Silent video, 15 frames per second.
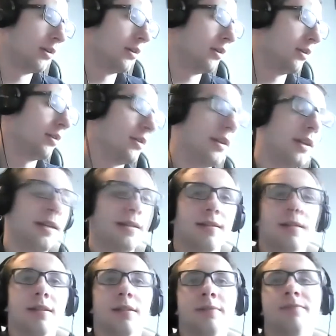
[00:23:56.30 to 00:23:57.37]
need
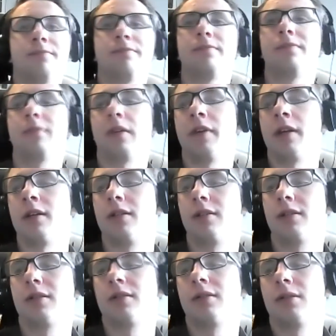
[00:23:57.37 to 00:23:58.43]
to, I think,
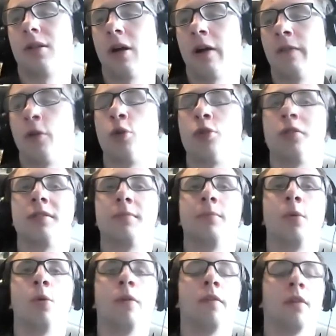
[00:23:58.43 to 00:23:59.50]
have
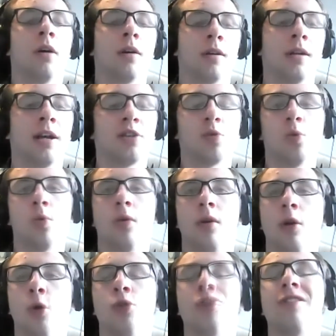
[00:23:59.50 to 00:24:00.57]
more like an actual
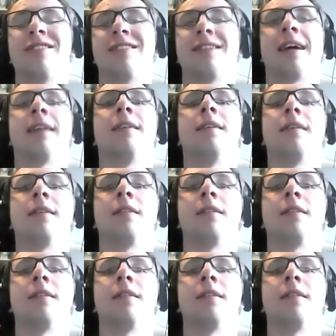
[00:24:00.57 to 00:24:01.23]
understanding